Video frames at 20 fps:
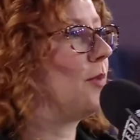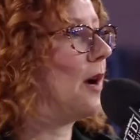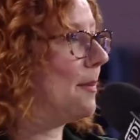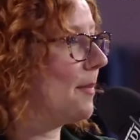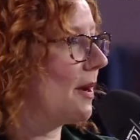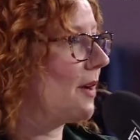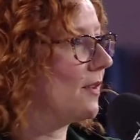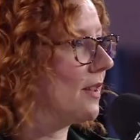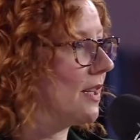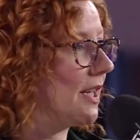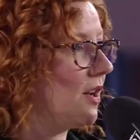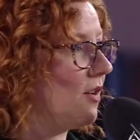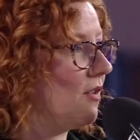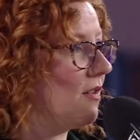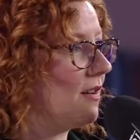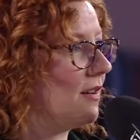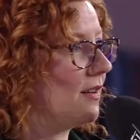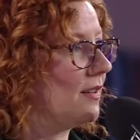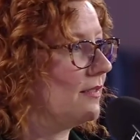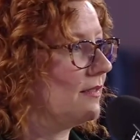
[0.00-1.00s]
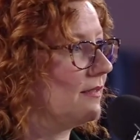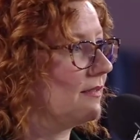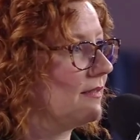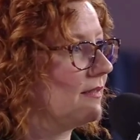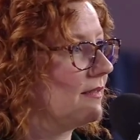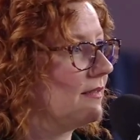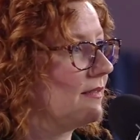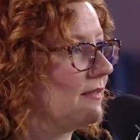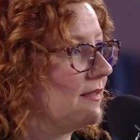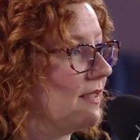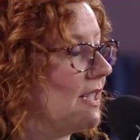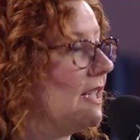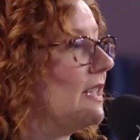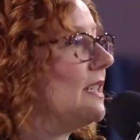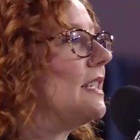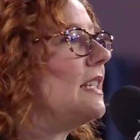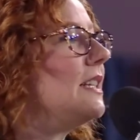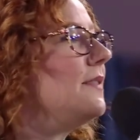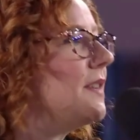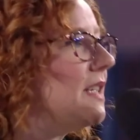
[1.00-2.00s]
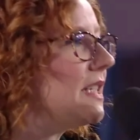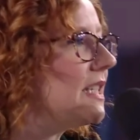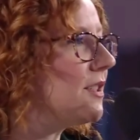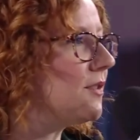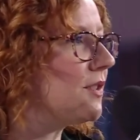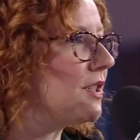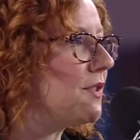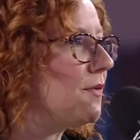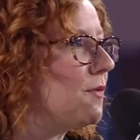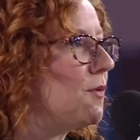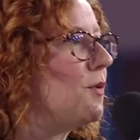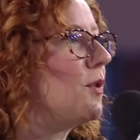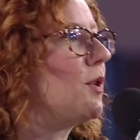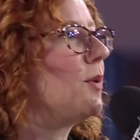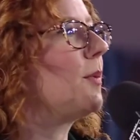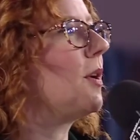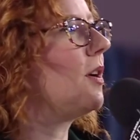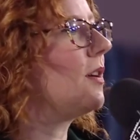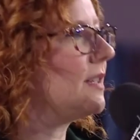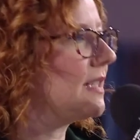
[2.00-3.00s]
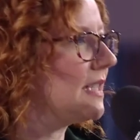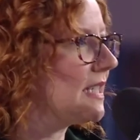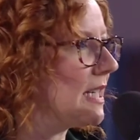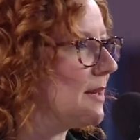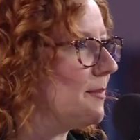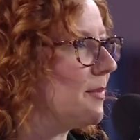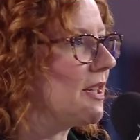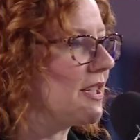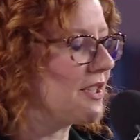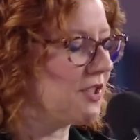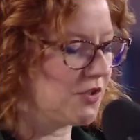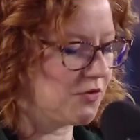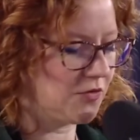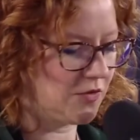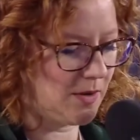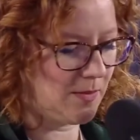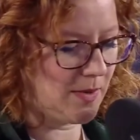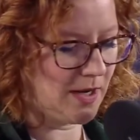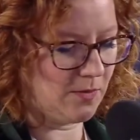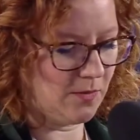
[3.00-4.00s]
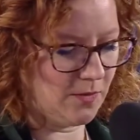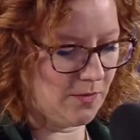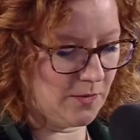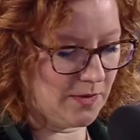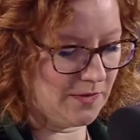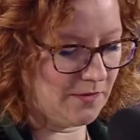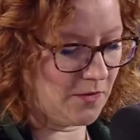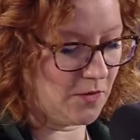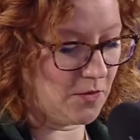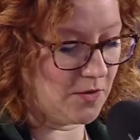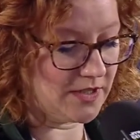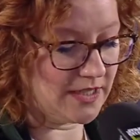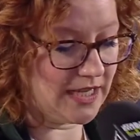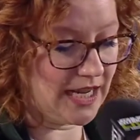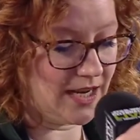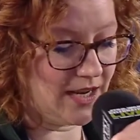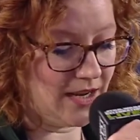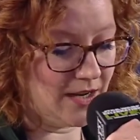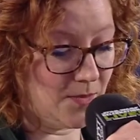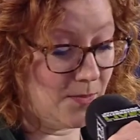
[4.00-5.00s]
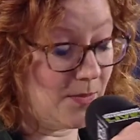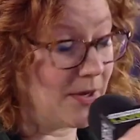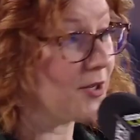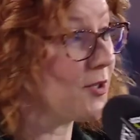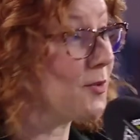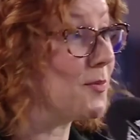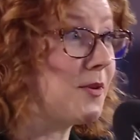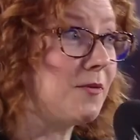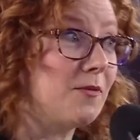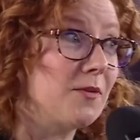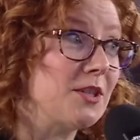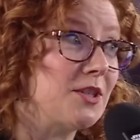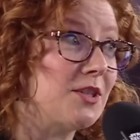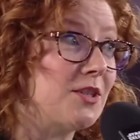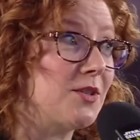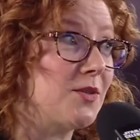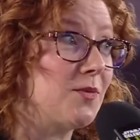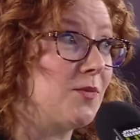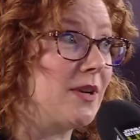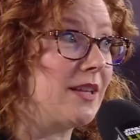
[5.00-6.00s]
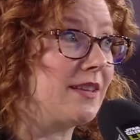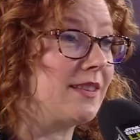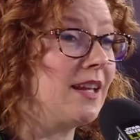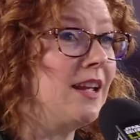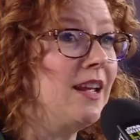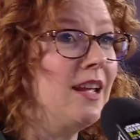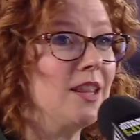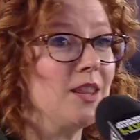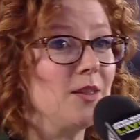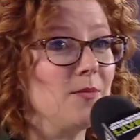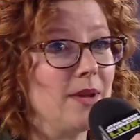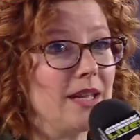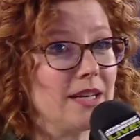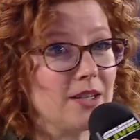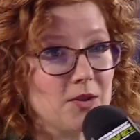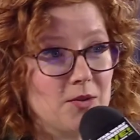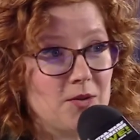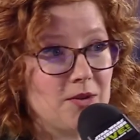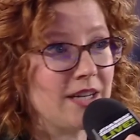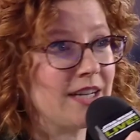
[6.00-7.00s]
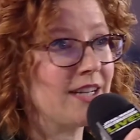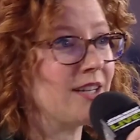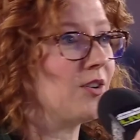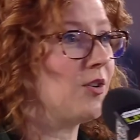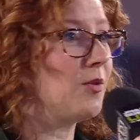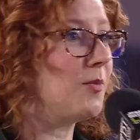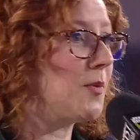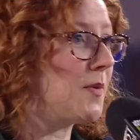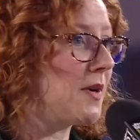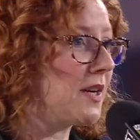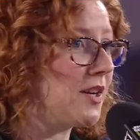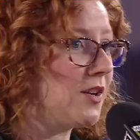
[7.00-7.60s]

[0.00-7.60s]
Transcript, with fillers: primarily on in TV series form on Disney Plus streaming. We've of course had an embarrassment of riches with The Mandalorian, Obi Wan